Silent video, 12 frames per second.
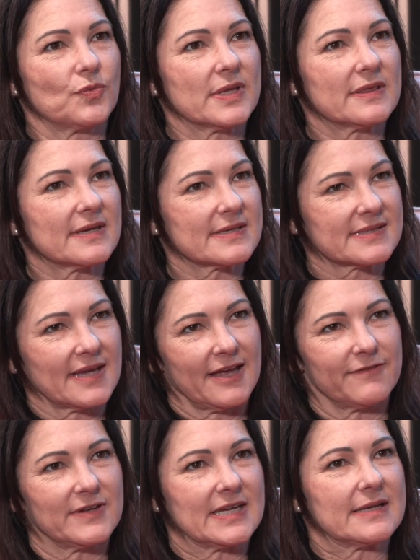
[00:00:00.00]
with these
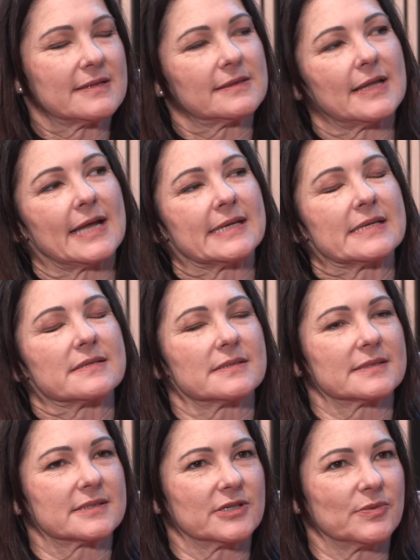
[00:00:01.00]
heavy cladding
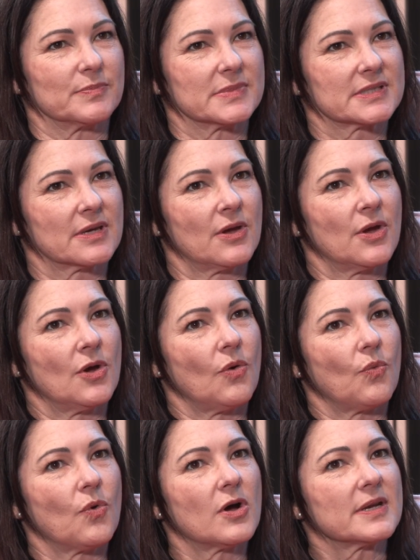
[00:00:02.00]
systems,
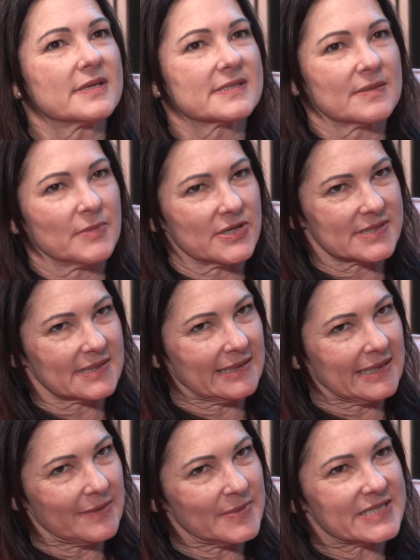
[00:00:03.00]
what is the most
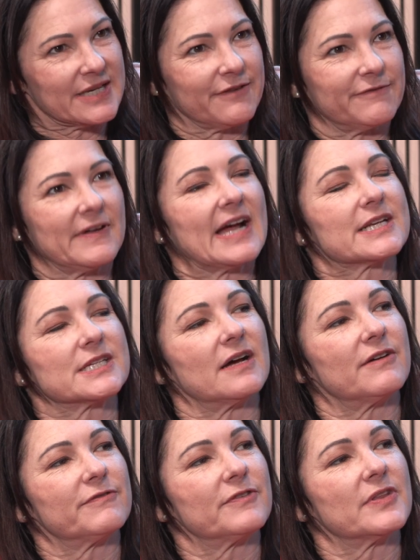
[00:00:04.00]
limiting
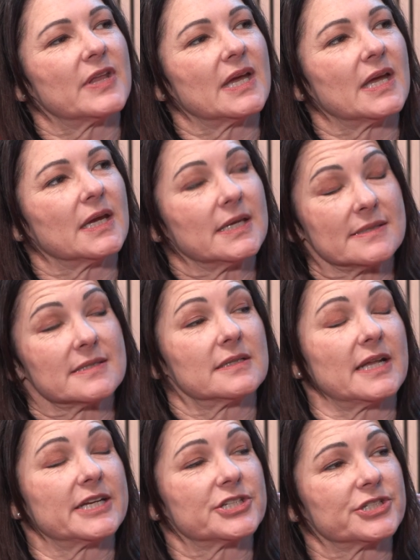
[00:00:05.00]
factor for their
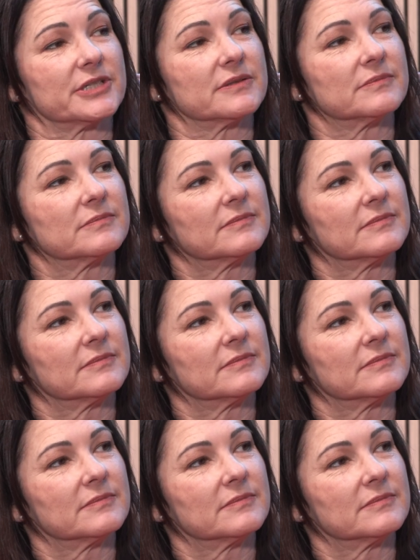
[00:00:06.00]
installation?